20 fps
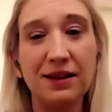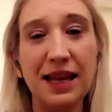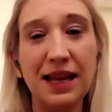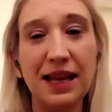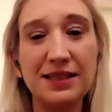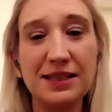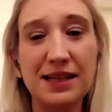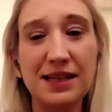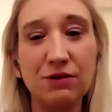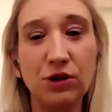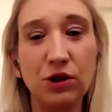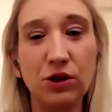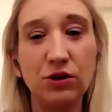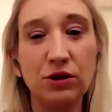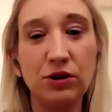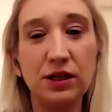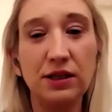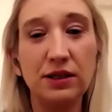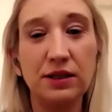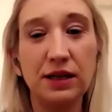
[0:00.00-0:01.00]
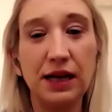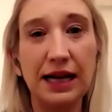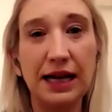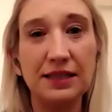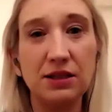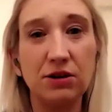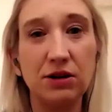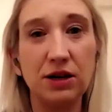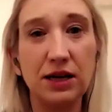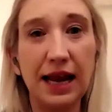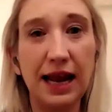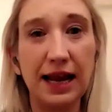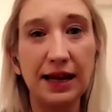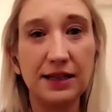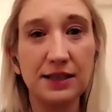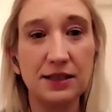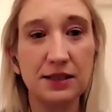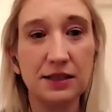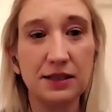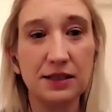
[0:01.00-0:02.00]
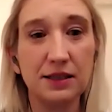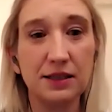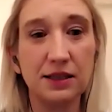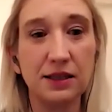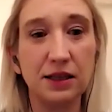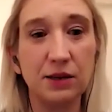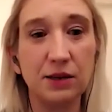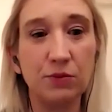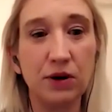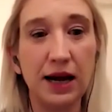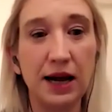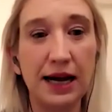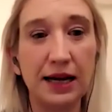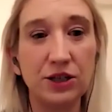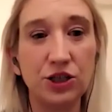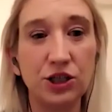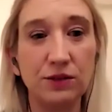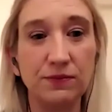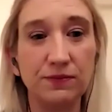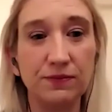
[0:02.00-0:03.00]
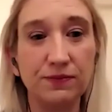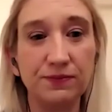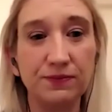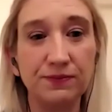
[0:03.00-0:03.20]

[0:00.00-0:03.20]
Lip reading: Let's now look at our next deliberate action.